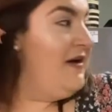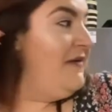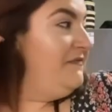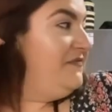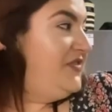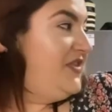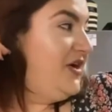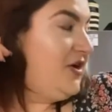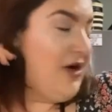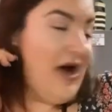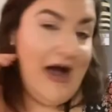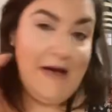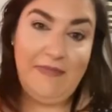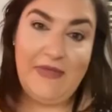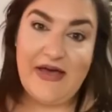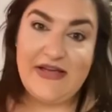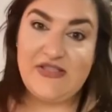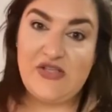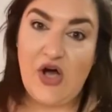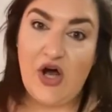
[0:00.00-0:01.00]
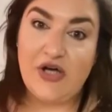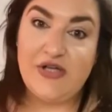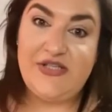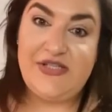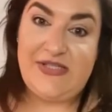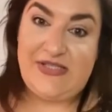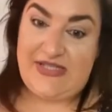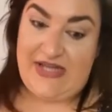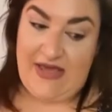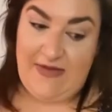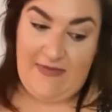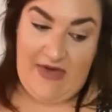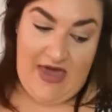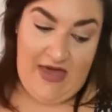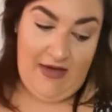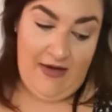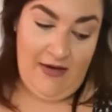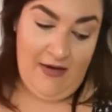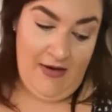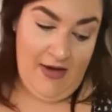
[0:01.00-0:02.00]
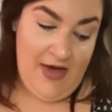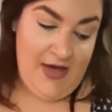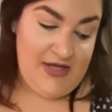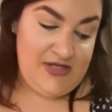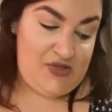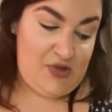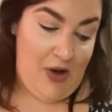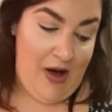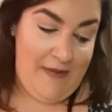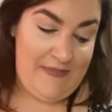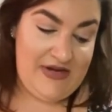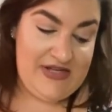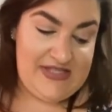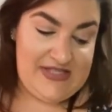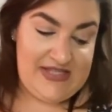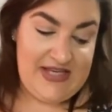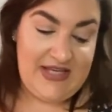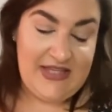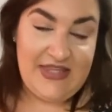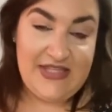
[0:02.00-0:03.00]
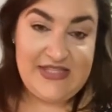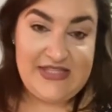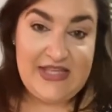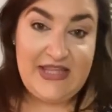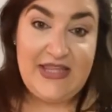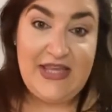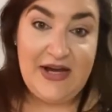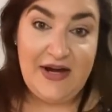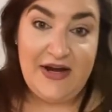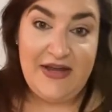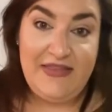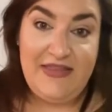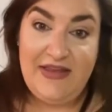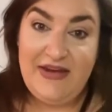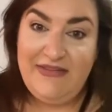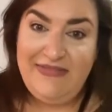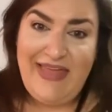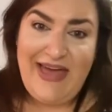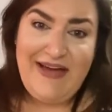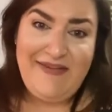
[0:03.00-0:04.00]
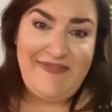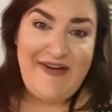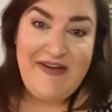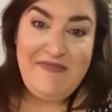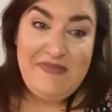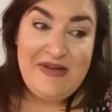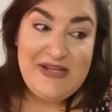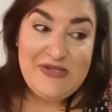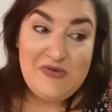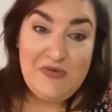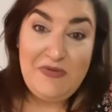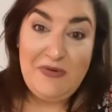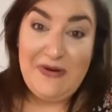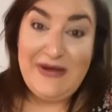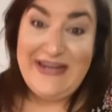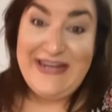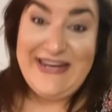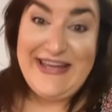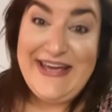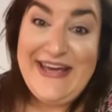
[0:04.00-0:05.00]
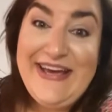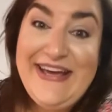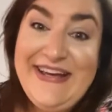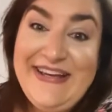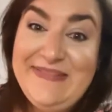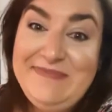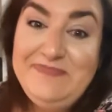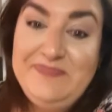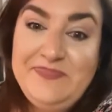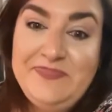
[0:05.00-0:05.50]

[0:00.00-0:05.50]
The crab legs are steaming. So I'm gonna sink this in there, and then in like 5 minutes, we'll be ready to eat.